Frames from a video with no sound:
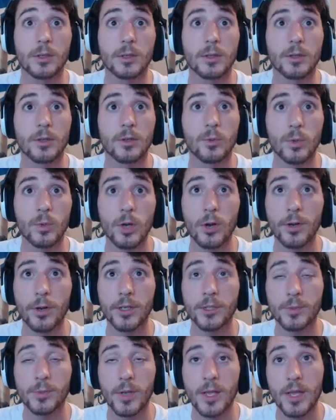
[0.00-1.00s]
The world
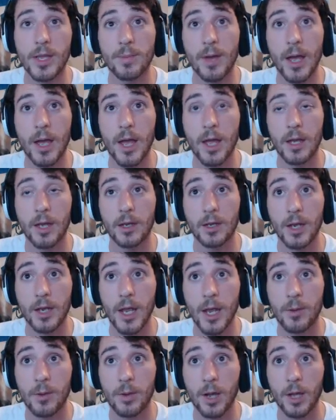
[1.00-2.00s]
is really my
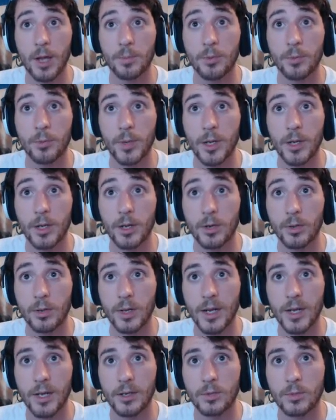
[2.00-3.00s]
A-Rod burrito.
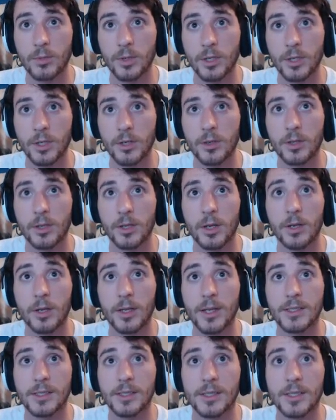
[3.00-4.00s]
I don't want to go in there.
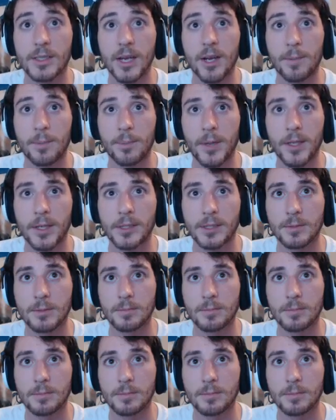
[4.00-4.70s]
That's a scary place.